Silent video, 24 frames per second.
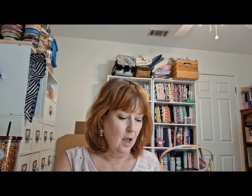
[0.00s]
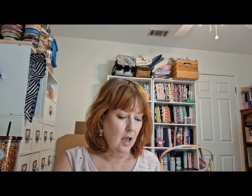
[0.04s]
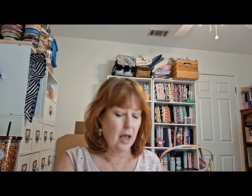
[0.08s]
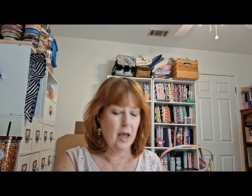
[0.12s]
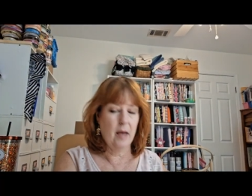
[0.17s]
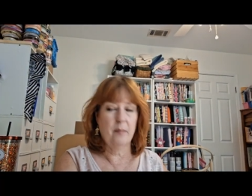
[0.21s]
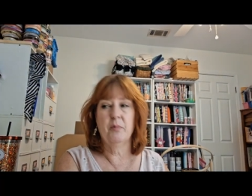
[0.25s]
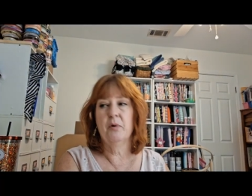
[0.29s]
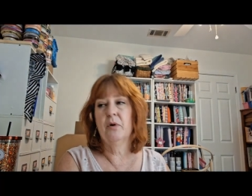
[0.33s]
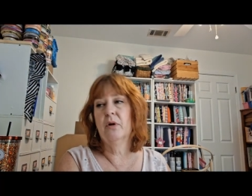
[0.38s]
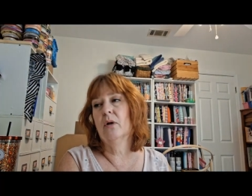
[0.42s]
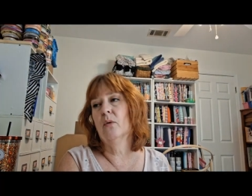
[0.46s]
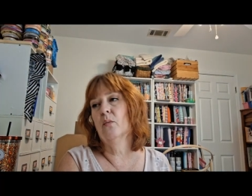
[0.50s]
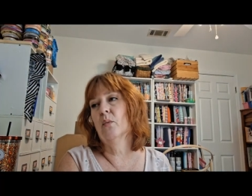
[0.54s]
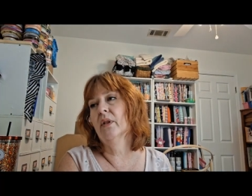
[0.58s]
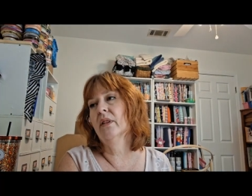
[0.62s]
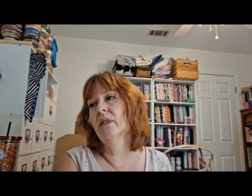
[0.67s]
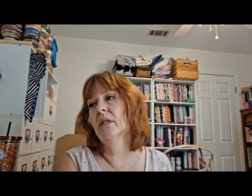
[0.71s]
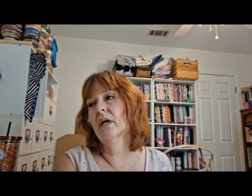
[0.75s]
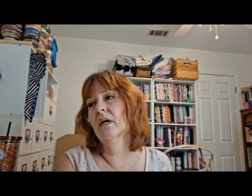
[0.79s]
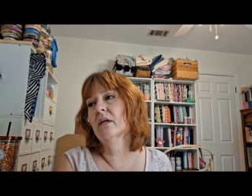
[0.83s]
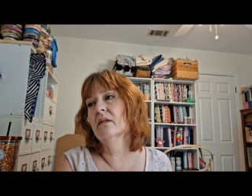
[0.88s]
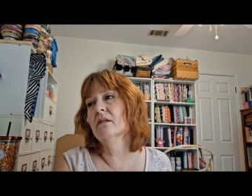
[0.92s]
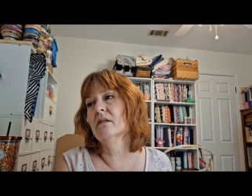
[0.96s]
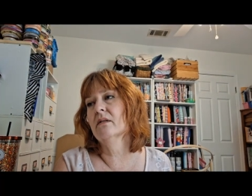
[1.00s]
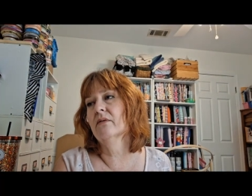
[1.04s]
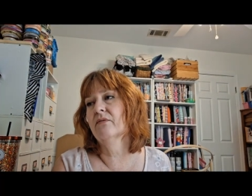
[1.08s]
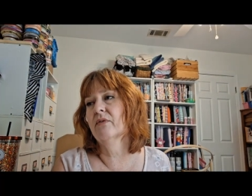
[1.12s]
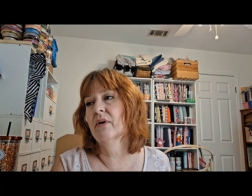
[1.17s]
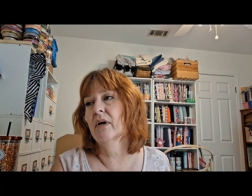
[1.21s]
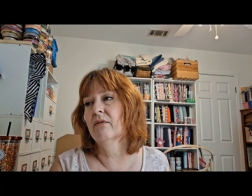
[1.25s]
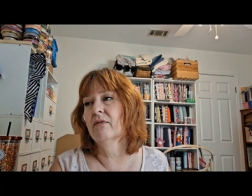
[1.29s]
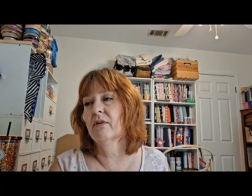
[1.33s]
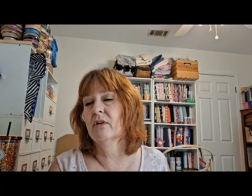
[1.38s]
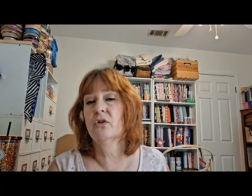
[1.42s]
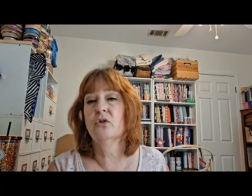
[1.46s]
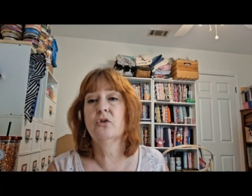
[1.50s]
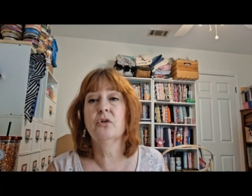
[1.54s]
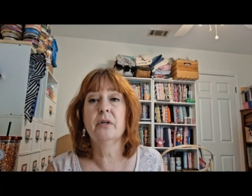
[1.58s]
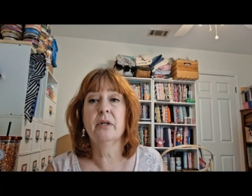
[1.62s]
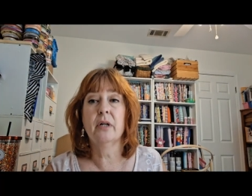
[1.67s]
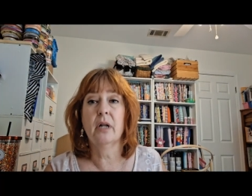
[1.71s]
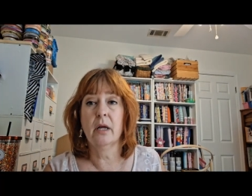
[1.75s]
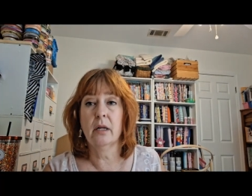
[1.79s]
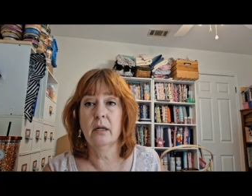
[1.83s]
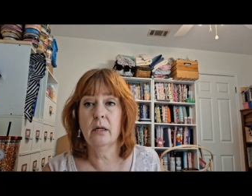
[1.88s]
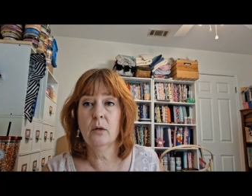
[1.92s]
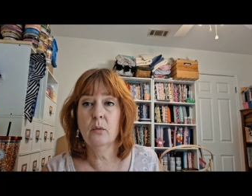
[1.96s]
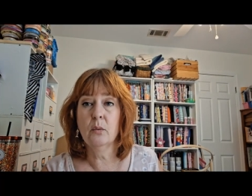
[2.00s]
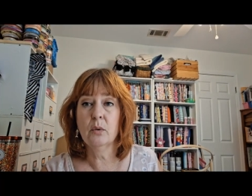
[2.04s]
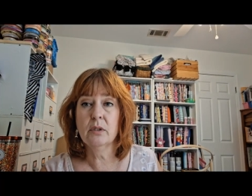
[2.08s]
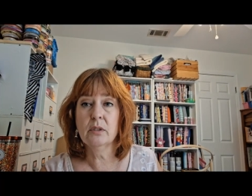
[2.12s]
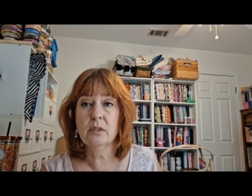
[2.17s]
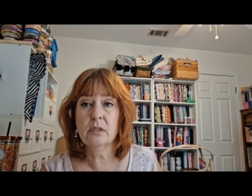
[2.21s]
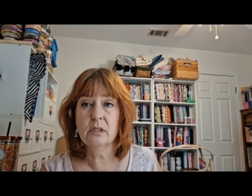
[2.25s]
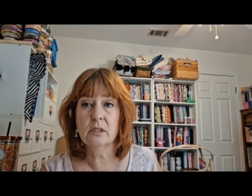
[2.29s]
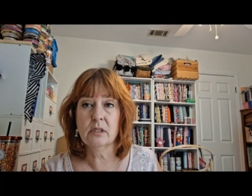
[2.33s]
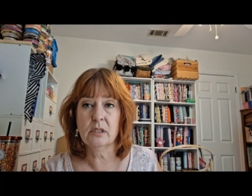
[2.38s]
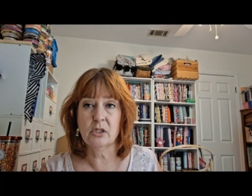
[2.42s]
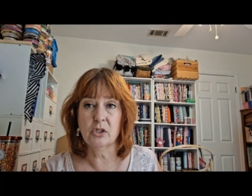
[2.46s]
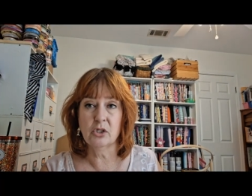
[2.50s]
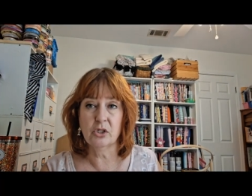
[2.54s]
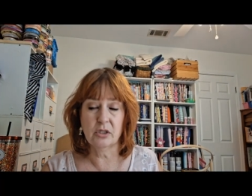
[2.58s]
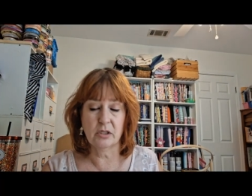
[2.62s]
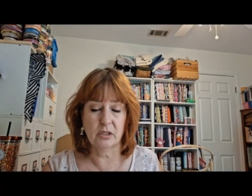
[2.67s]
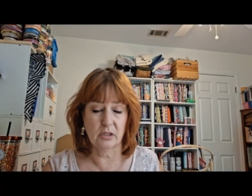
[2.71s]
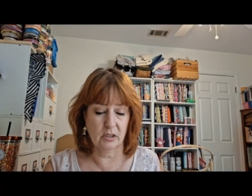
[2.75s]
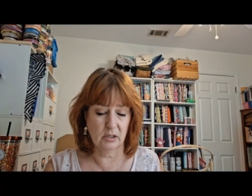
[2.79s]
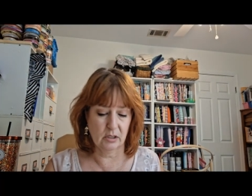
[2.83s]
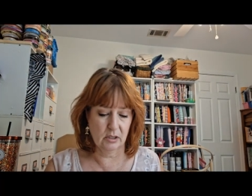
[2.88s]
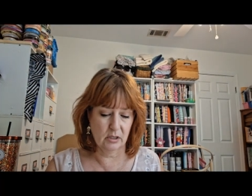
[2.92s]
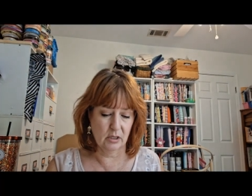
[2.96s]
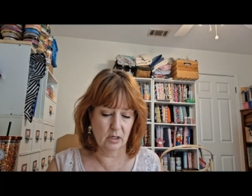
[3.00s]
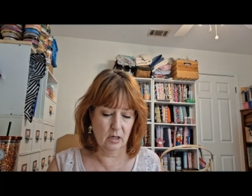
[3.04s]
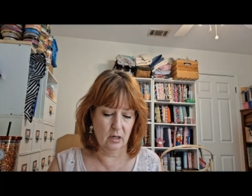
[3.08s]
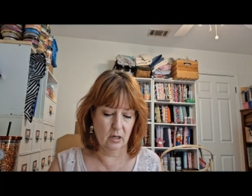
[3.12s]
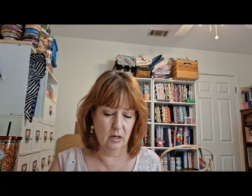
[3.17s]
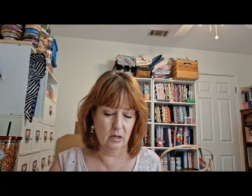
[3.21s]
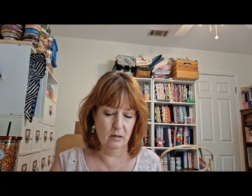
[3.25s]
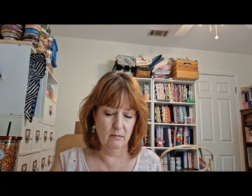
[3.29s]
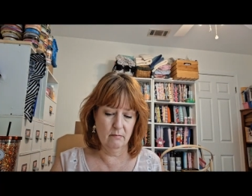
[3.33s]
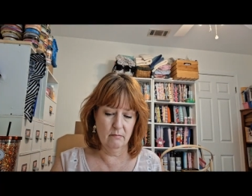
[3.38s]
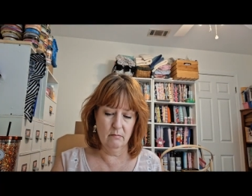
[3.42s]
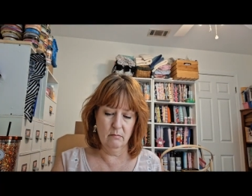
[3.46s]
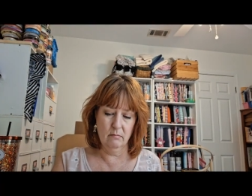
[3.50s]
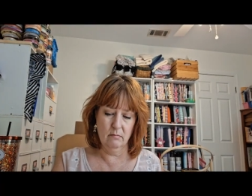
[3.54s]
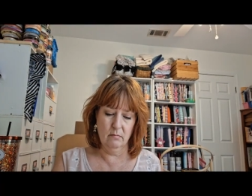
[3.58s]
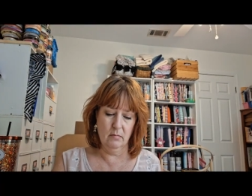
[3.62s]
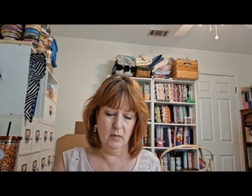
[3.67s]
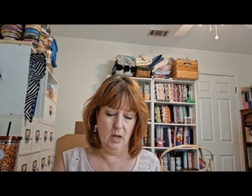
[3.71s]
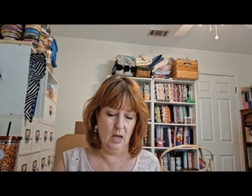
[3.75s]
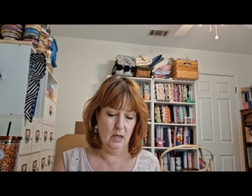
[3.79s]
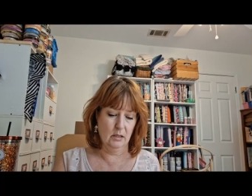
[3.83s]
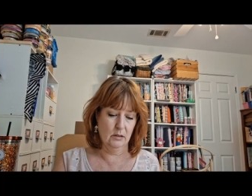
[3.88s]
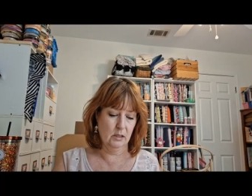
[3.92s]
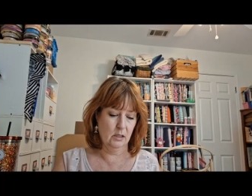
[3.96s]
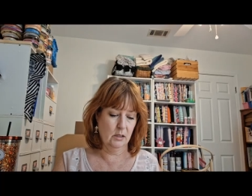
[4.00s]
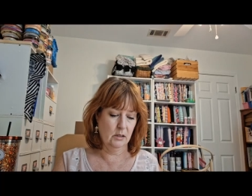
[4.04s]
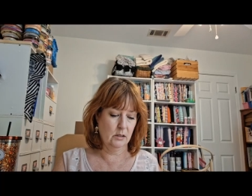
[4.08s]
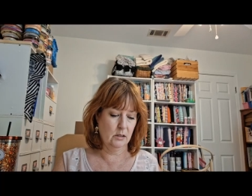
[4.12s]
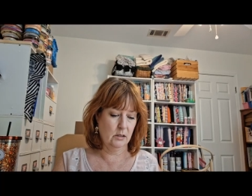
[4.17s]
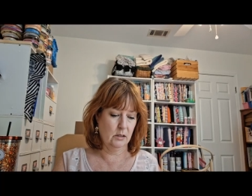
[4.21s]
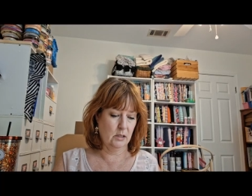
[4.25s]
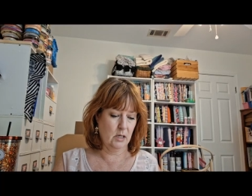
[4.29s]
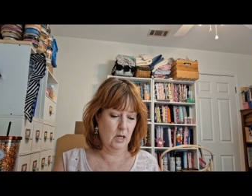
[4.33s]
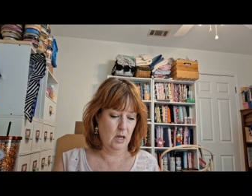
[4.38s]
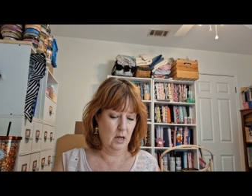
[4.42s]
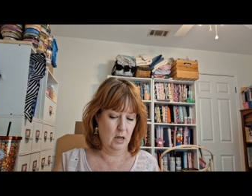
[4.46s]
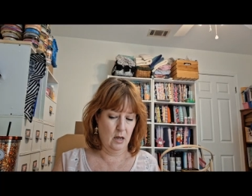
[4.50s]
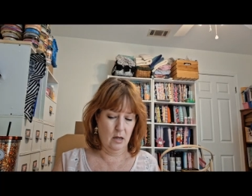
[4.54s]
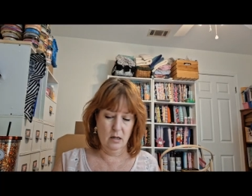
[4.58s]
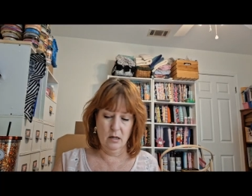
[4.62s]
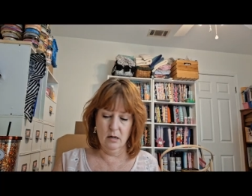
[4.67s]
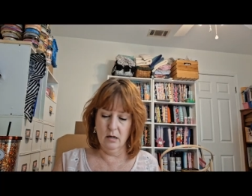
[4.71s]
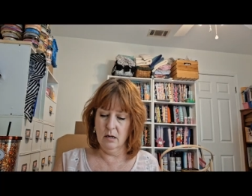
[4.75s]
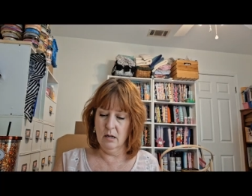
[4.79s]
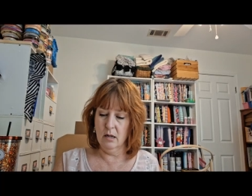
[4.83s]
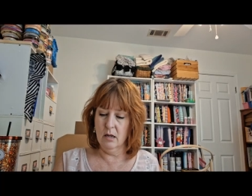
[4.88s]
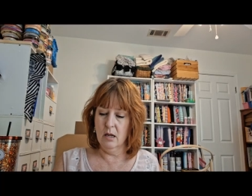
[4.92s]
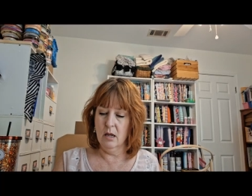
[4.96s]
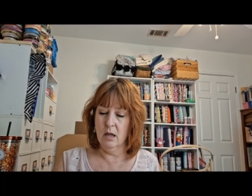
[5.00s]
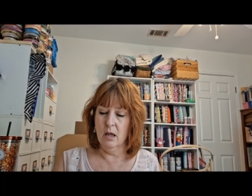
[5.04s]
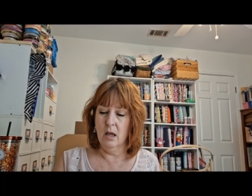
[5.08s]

I put in 1,591 stitches this time, as I said,